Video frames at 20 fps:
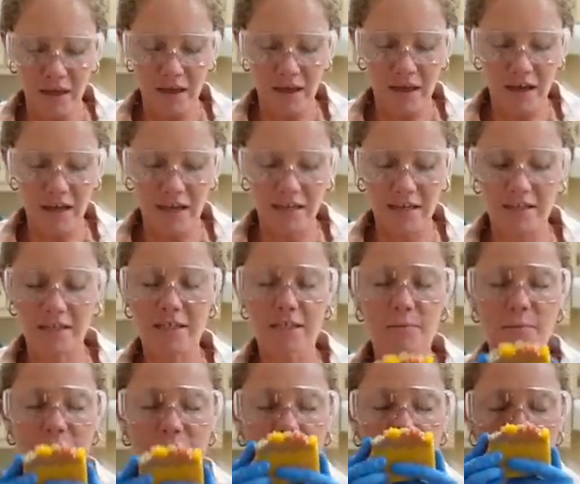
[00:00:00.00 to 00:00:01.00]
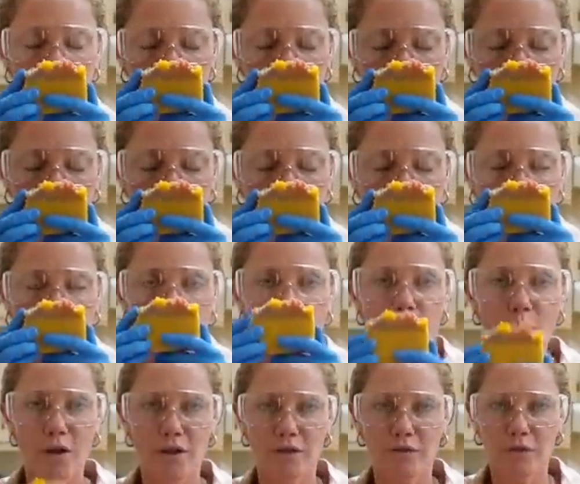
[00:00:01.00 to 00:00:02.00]
Uh, it smells
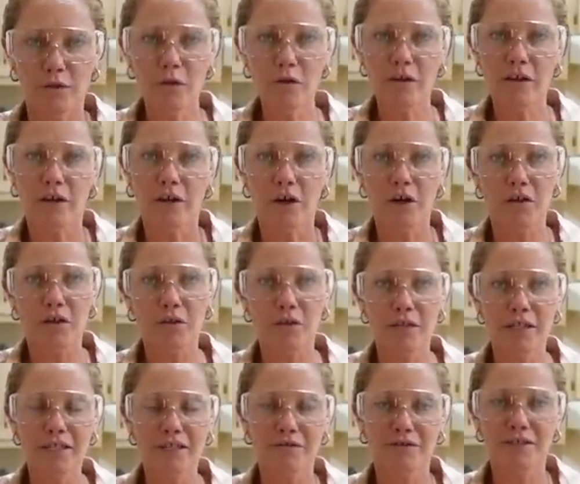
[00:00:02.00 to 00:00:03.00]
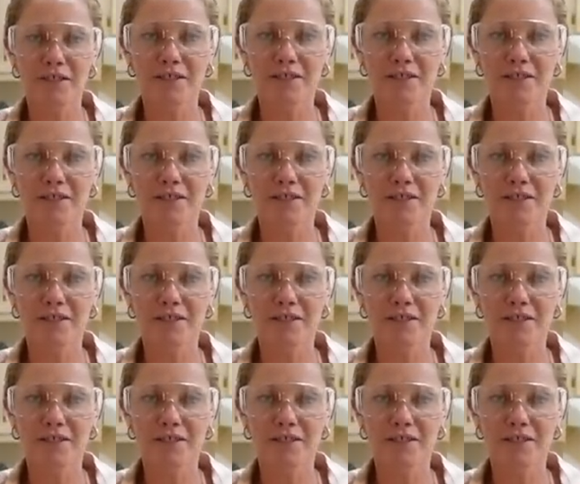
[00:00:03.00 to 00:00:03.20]
wonderful. There are three different